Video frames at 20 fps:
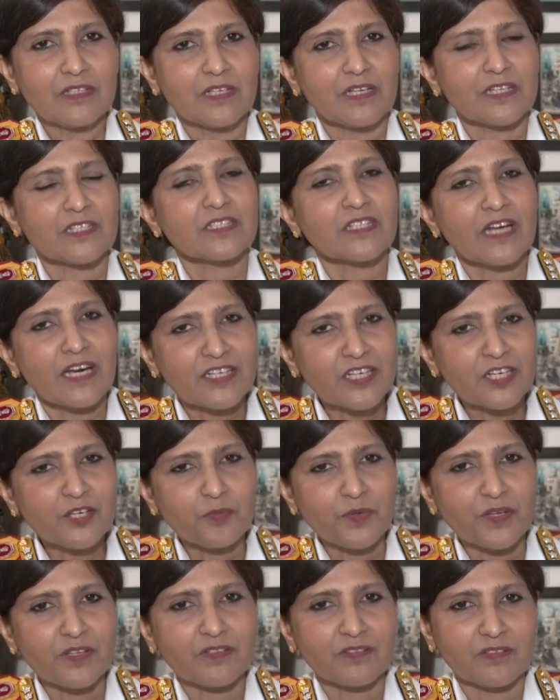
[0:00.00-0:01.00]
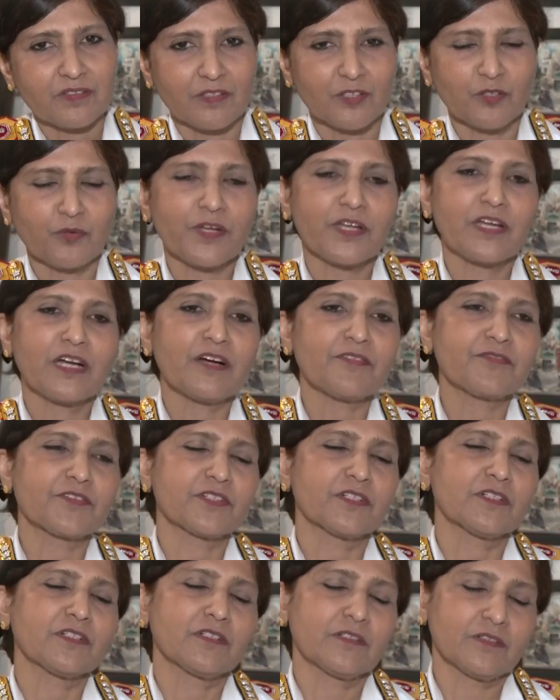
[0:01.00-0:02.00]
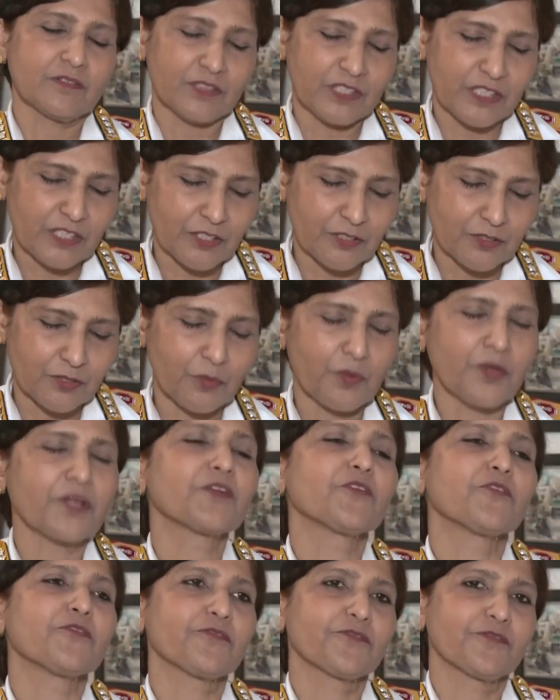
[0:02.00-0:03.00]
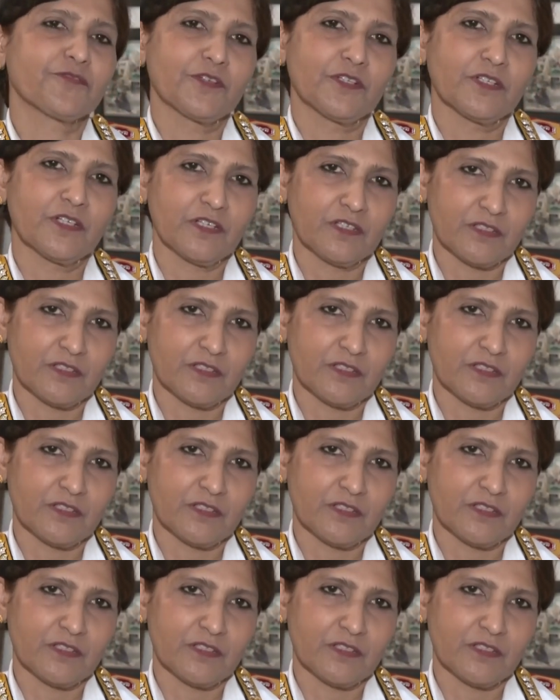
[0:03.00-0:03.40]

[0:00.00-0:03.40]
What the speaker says: It started with looking after the doyen of